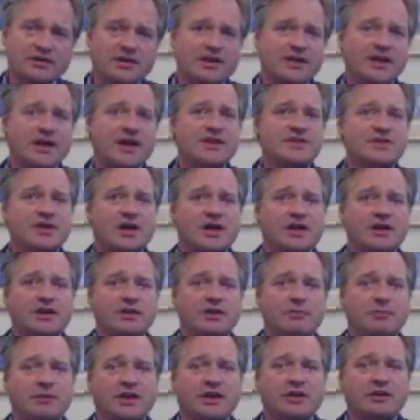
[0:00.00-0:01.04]
and I saw it in
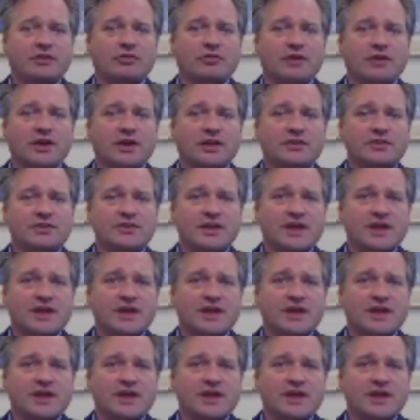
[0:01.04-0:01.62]
the medical records,